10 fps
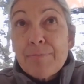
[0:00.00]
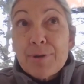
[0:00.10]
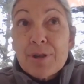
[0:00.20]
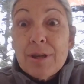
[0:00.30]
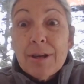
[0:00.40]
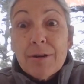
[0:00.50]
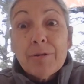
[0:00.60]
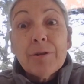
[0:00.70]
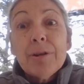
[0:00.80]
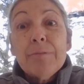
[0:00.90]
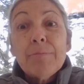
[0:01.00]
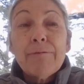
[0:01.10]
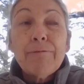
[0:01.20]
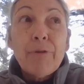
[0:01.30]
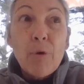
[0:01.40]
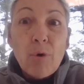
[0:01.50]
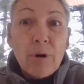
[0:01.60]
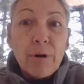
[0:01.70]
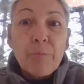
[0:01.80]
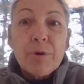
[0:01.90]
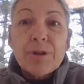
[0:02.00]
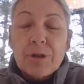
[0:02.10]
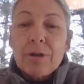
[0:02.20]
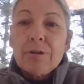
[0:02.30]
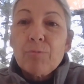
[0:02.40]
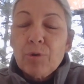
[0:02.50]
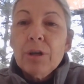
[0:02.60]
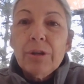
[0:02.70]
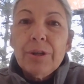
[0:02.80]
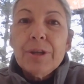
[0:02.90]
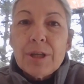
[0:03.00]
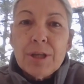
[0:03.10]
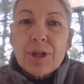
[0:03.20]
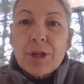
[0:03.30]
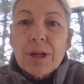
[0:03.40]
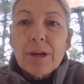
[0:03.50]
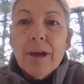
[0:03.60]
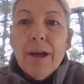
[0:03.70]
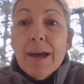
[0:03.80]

particularly before we started really teaching